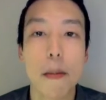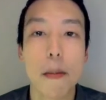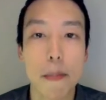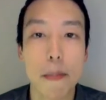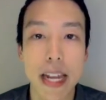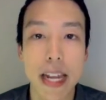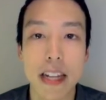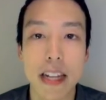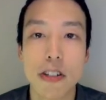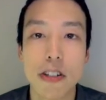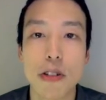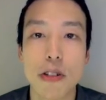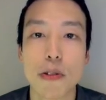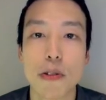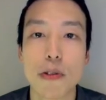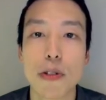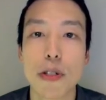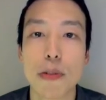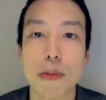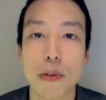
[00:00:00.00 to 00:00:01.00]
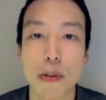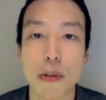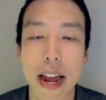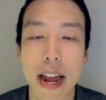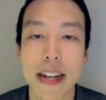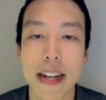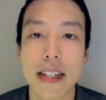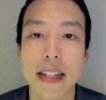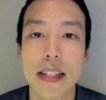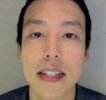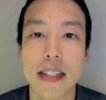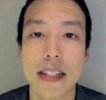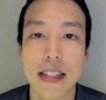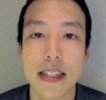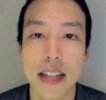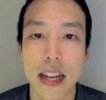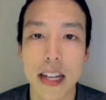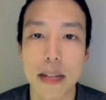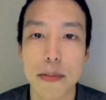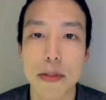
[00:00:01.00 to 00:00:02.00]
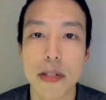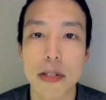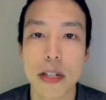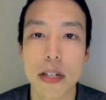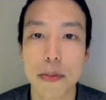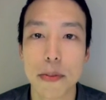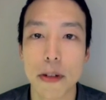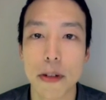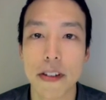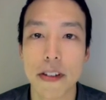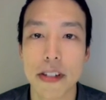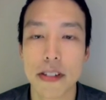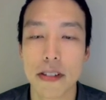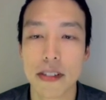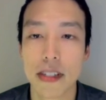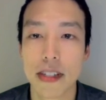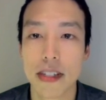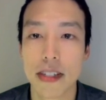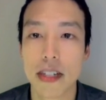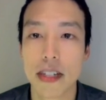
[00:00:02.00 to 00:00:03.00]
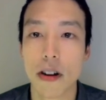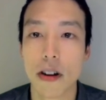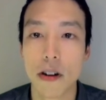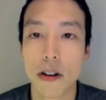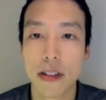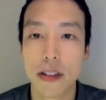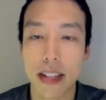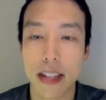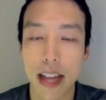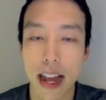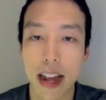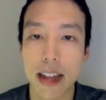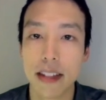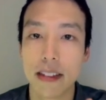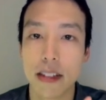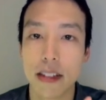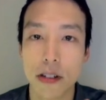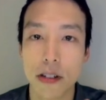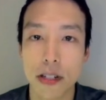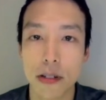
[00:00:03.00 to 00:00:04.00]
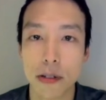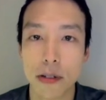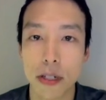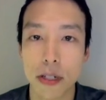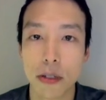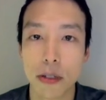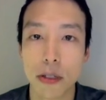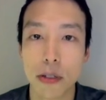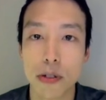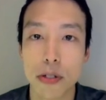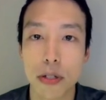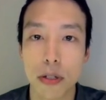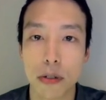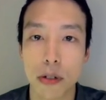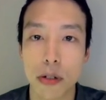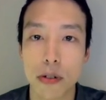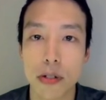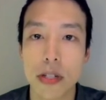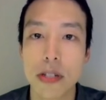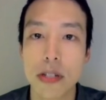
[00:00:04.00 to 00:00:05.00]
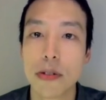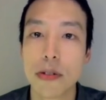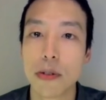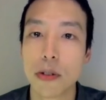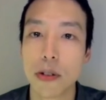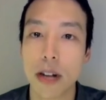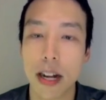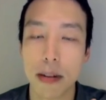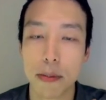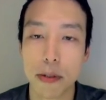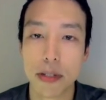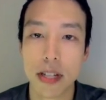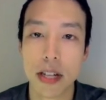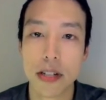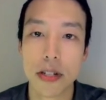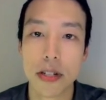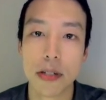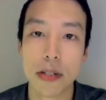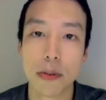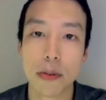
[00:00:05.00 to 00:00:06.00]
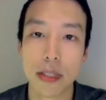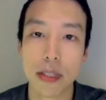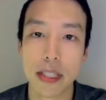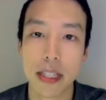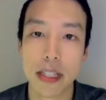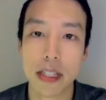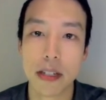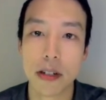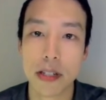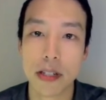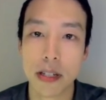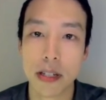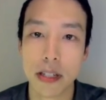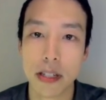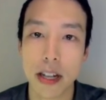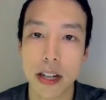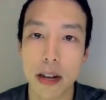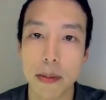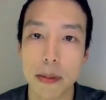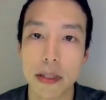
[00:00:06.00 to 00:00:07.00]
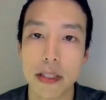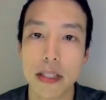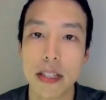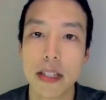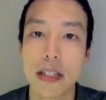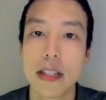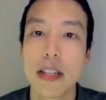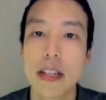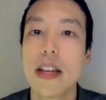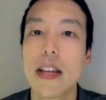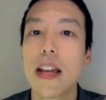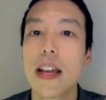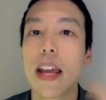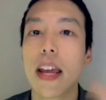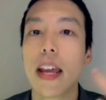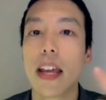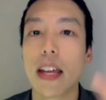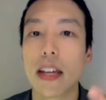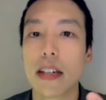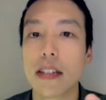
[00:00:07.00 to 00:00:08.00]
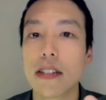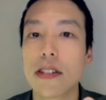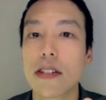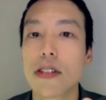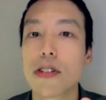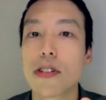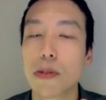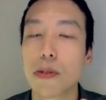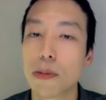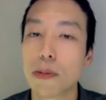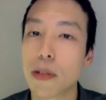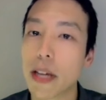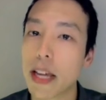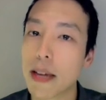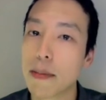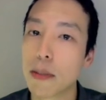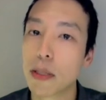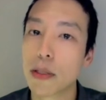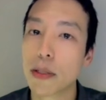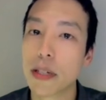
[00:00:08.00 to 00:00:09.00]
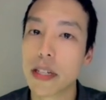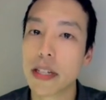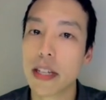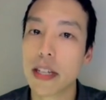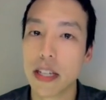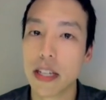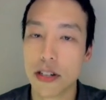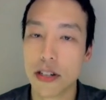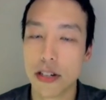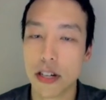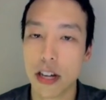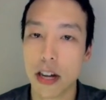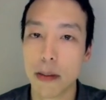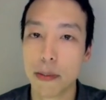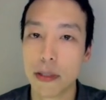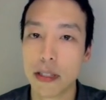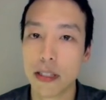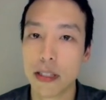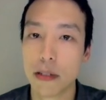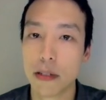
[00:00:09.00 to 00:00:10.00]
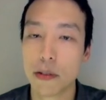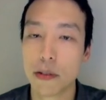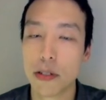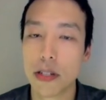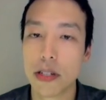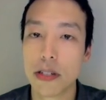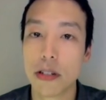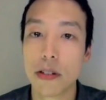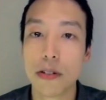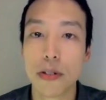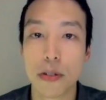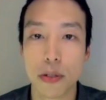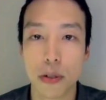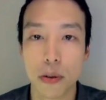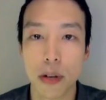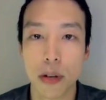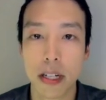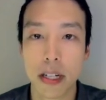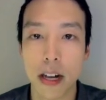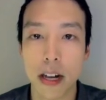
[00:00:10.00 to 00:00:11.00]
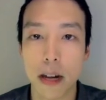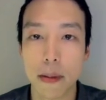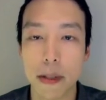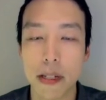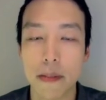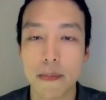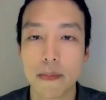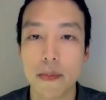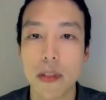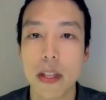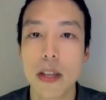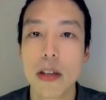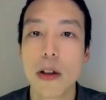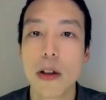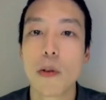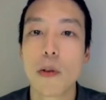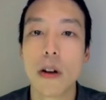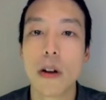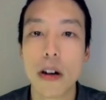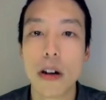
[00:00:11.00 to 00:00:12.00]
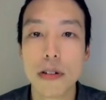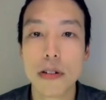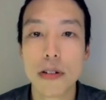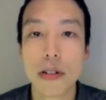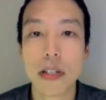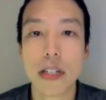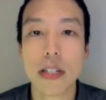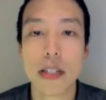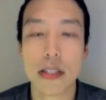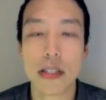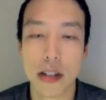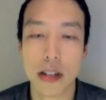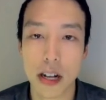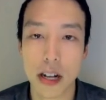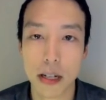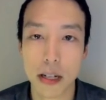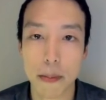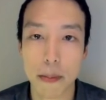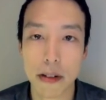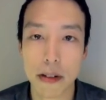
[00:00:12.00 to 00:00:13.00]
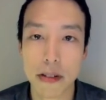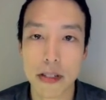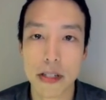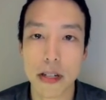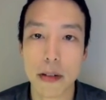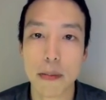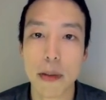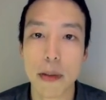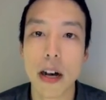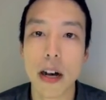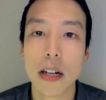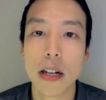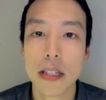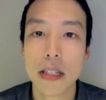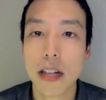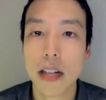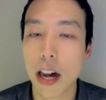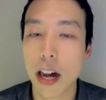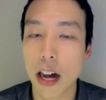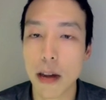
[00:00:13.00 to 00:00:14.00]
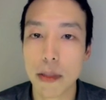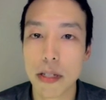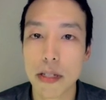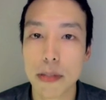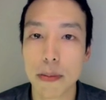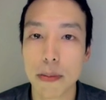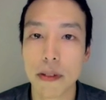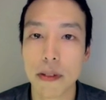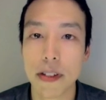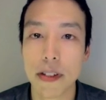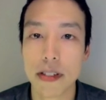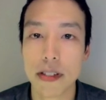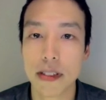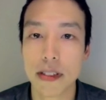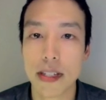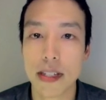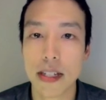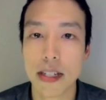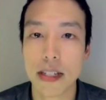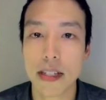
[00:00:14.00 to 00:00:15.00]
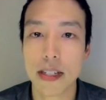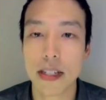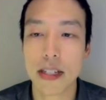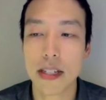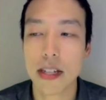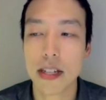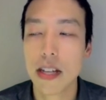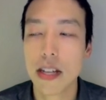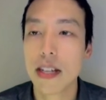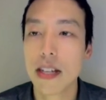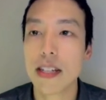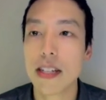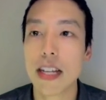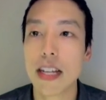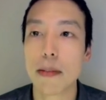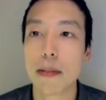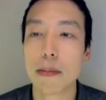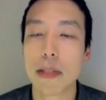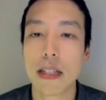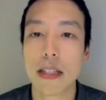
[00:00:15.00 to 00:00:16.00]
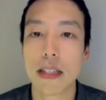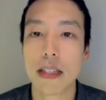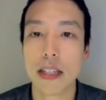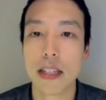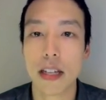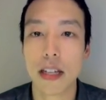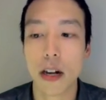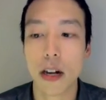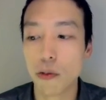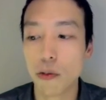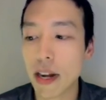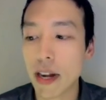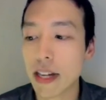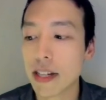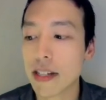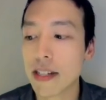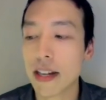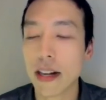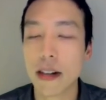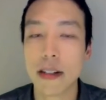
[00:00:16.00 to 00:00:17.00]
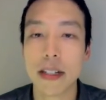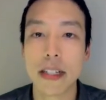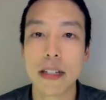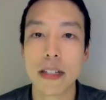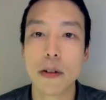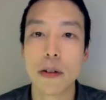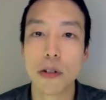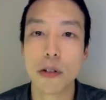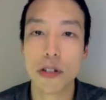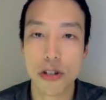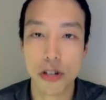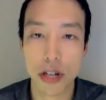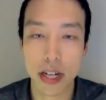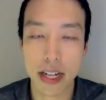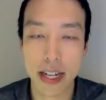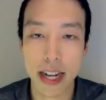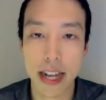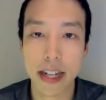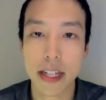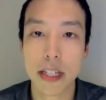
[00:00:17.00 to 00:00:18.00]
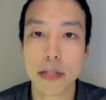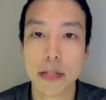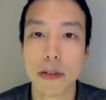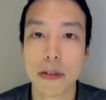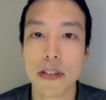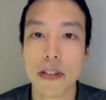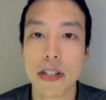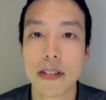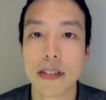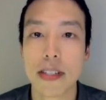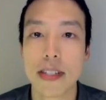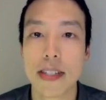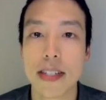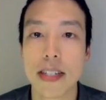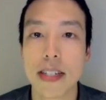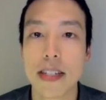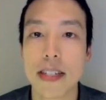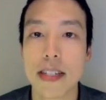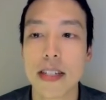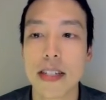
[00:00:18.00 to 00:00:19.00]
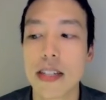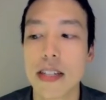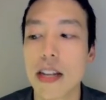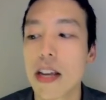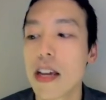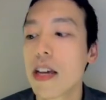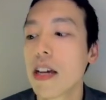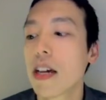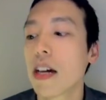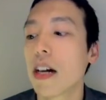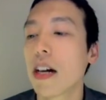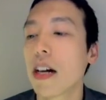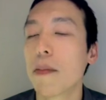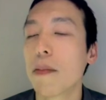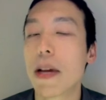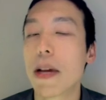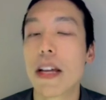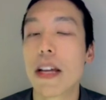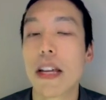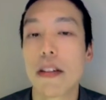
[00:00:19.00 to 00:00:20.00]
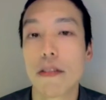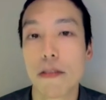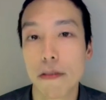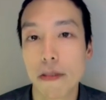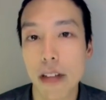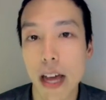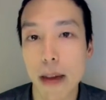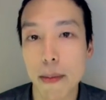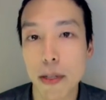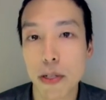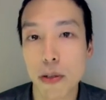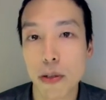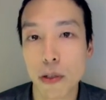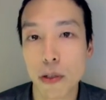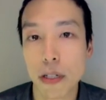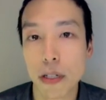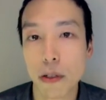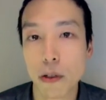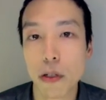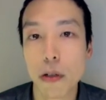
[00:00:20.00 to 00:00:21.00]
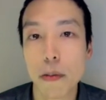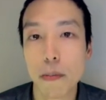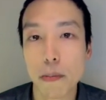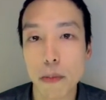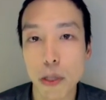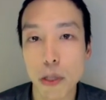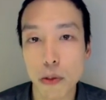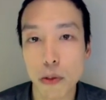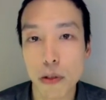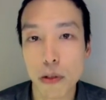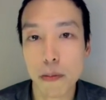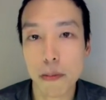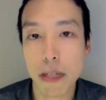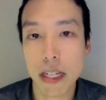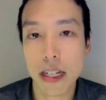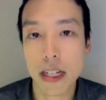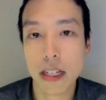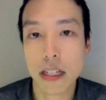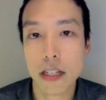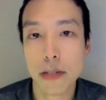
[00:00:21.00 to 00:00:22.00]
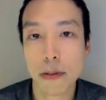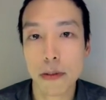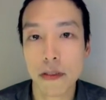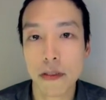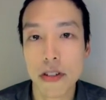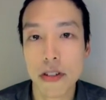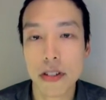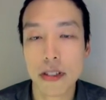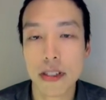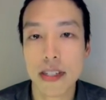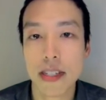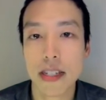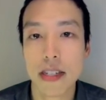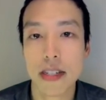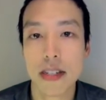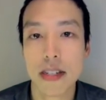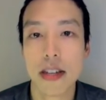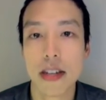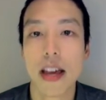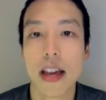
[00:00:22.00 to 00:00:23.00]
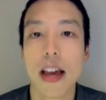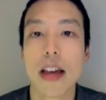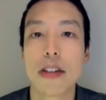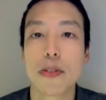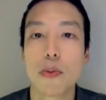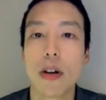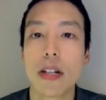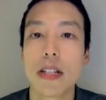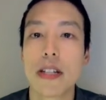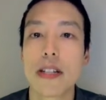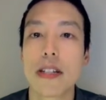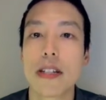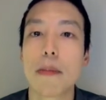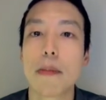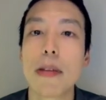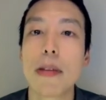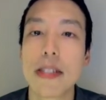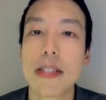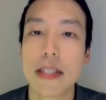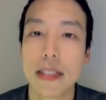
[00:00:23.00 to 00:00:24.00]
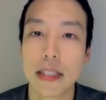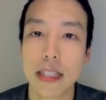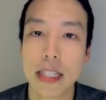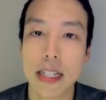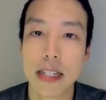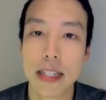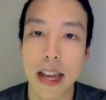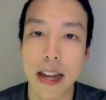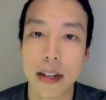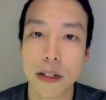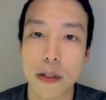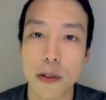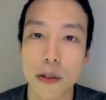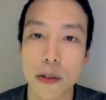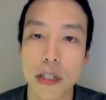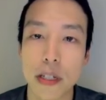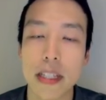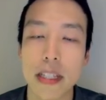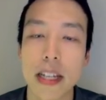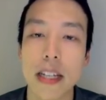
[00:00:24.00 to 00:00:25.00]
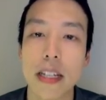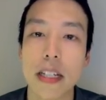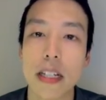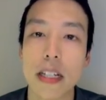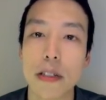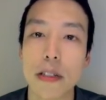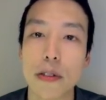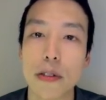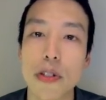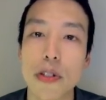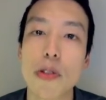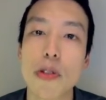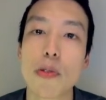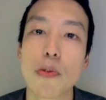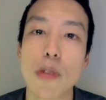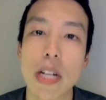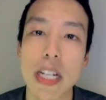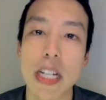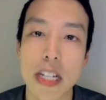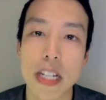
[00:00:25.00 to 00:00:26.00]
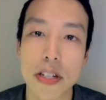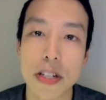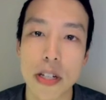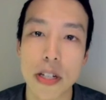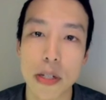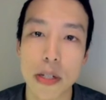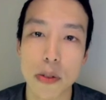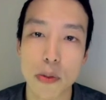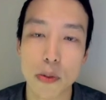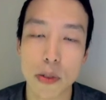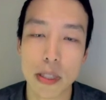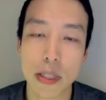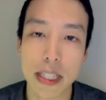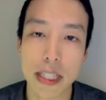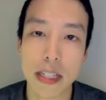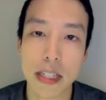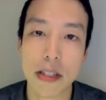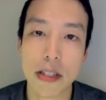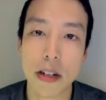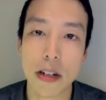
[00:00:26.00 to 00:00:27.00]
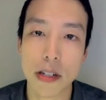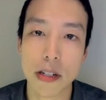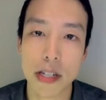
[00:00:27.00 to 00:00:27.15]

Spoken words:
The main two sporadic types of small vessel disease are the arteriolosclerosis or hypertension-related arteriopathy, and cerebral amyloid angiopathy, which is also quite common. We're also going to talk about some uncommon small vessel diseases, namely the hereditary or genetic small vessel diseases, inflammatory or immune-mediated small vessel diseases, as well as a miscellaneous category that includes radiation-related